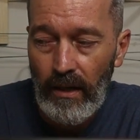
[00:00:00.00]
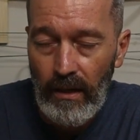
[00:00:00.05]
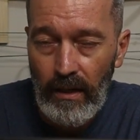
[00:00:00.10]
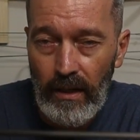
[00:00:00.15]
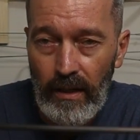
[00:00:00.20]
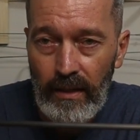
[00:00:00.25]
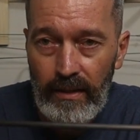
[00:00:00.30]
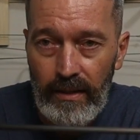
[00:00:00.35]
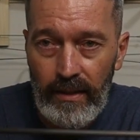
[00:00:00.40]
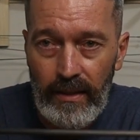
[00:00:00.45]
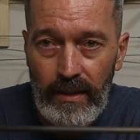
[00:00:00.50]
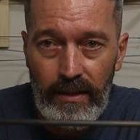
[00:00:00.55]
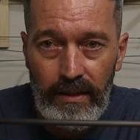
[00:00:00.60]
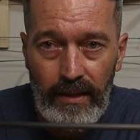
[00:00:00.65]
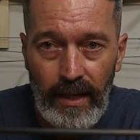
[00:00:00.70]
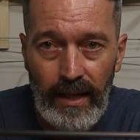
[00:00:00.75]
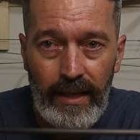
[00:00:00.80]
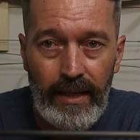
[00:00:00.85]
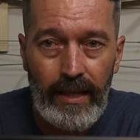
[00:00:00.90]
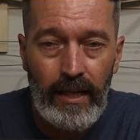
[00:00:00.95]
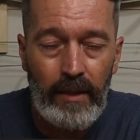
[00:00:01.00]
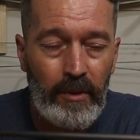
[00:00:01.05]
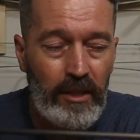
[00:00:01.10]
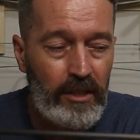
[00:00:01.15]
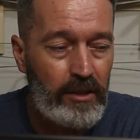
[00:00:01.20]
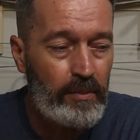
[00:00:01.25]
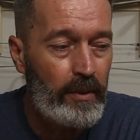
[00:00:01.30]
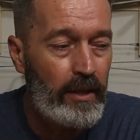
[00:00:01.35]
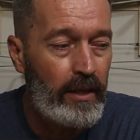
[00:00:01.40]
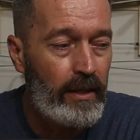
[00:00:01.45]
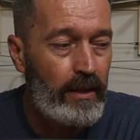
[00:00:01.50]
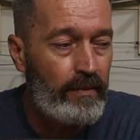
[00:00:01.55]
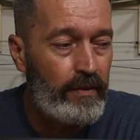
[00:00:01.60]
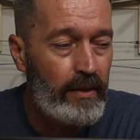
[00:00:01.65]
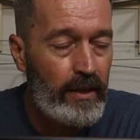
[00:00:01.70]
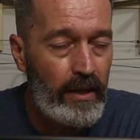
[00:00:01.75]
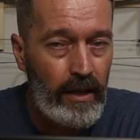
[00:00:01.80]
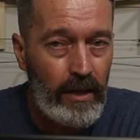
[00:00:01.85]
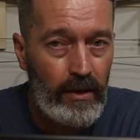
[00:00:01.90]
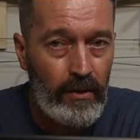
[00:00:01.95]
on the dynamic spine of
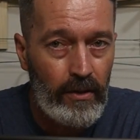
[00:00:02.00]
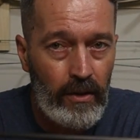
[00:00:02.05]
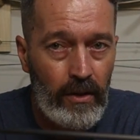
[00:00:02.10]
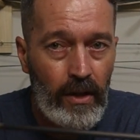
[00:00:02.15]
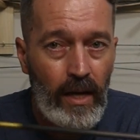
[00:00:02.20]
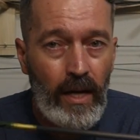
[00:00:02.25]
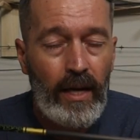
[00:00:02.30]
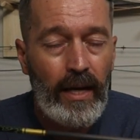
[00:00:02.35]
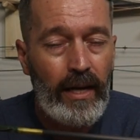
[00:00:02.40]
the arrow.